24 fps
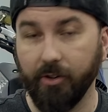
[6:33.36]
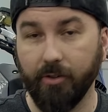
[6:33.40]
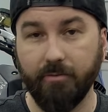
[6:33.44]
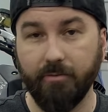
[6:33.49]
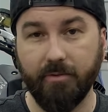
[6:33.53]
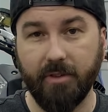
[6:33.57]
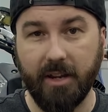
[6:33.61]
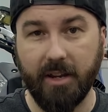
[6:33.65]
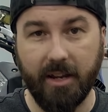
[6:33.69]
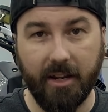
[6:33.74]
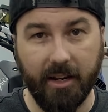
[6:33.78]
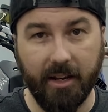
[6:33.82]
don't
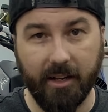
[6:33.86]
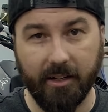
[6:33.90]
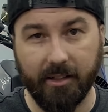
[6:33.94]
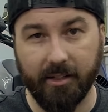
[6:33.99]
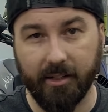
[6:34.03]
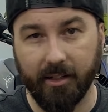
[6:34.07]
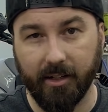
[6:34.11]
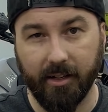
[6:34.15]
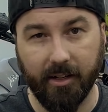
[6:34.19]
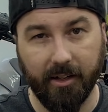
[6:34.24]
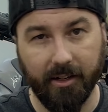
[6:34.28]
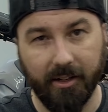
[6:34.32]
need it
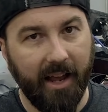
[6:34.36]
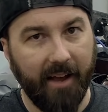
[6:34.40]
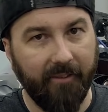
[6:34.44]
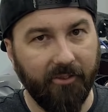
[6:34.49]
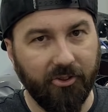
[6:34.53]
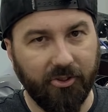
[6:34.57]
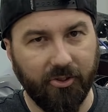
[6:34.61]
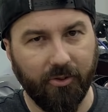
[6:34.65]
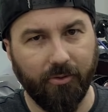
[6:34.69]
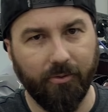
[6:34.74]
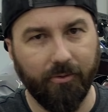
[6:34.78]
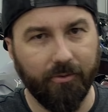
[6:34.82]
to have
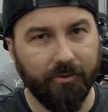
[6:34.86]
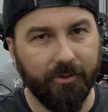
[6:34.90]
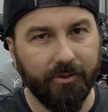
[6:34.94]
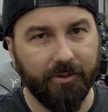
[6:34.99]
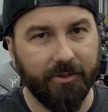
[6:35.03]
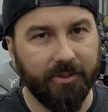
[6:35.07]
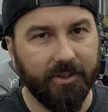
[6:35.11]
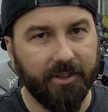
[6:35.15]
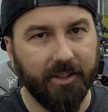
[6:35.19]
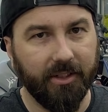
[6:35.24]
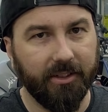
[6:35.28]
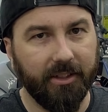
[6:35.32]
its own
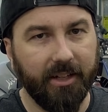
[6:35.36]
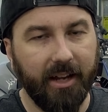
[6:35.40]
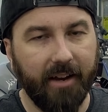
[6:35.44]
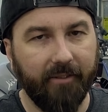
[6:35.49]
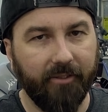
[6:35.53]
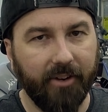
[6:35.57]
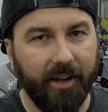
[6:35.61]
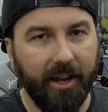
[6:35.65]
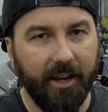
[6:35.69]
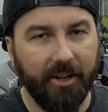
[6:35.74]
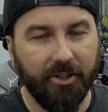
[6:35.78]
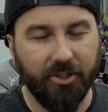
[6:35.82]
silly
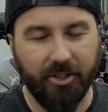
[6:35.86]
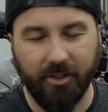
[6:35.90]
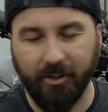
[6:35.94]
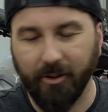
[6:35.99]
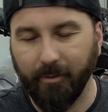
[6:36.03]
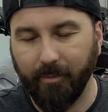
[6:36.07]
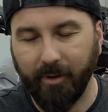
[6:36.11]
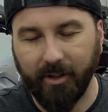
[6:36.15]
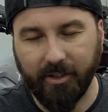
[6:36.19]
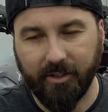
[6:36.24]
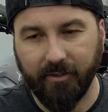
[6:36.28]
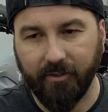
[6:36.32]
navigation or a
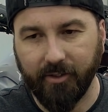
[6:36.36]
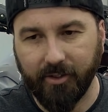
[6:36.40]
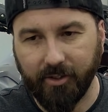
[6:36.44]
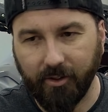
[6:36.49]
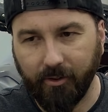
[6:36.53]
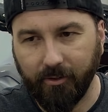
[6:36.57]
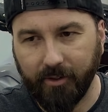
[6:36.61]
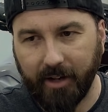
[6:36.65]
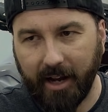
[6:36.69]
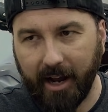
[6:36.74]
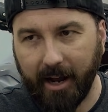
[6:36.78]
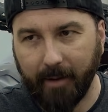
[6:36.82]
bunch of its
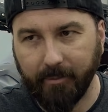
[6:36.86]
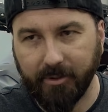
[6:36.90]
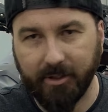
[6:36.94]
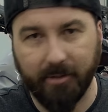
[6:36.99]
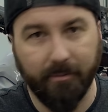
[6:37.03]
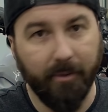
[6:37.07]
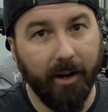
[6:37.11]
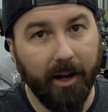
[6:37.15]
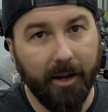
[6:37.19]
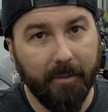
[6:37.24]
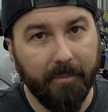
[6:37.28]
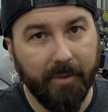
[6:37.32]
own apps, in
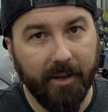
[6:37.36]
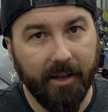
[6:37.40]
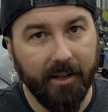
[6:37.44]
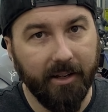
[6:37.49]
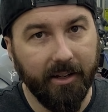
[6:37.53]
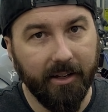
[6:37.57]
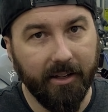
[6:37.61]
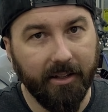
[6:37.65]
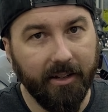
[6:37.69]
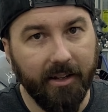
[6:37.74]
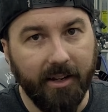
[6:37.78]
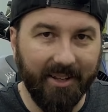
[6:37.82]
my opinion.